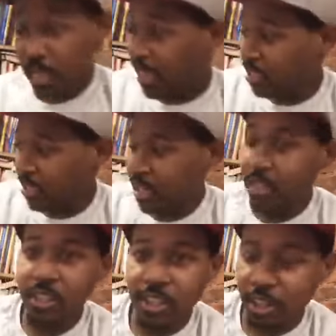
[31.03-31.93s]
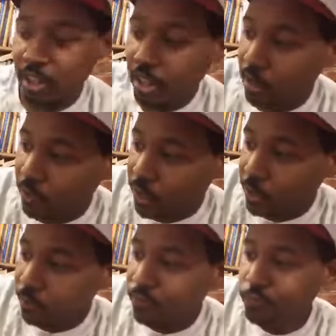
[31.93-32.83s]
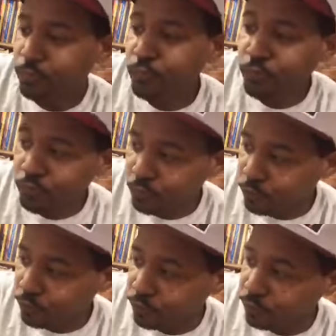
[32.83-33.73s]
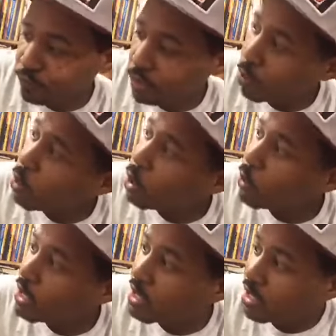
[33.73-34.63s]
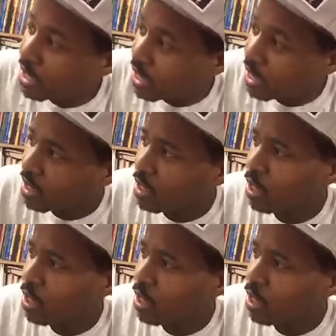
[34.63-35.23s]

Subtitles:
Let's take a look at the cover. What do we see?